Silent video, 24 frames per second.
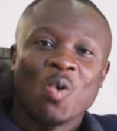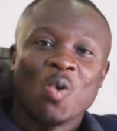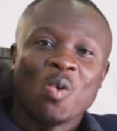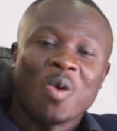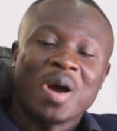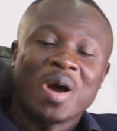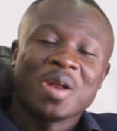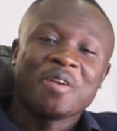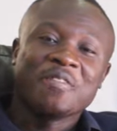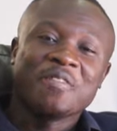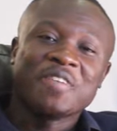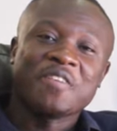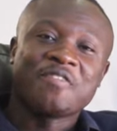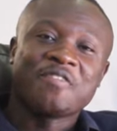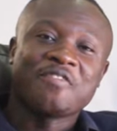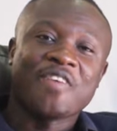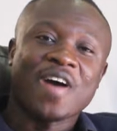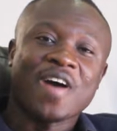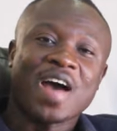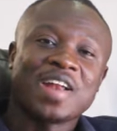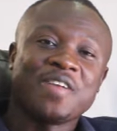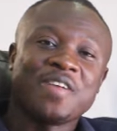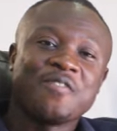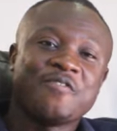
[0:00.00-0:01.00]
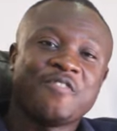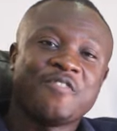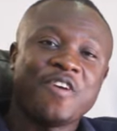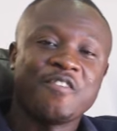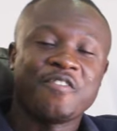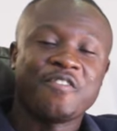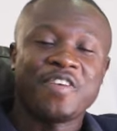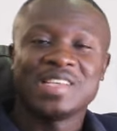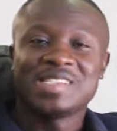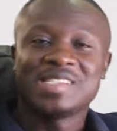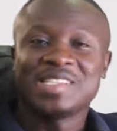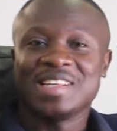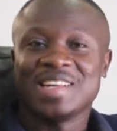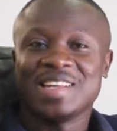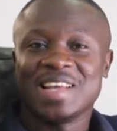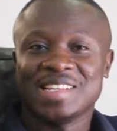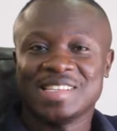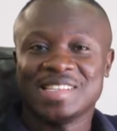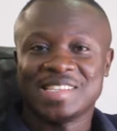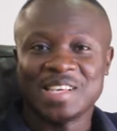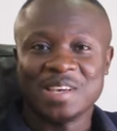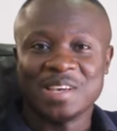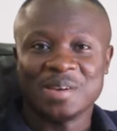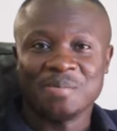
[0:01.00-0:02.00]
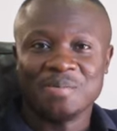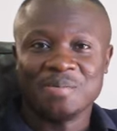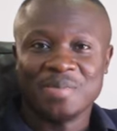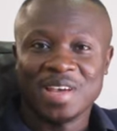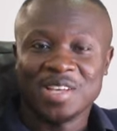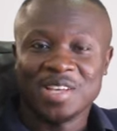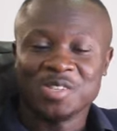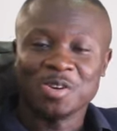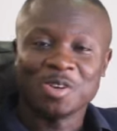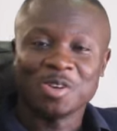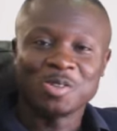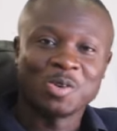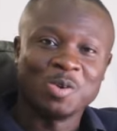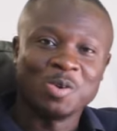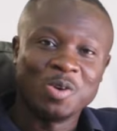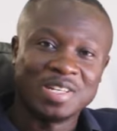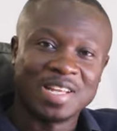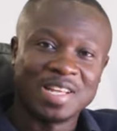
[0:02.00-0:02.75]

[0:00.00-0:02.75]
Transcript: One of the fan favorites in the team is also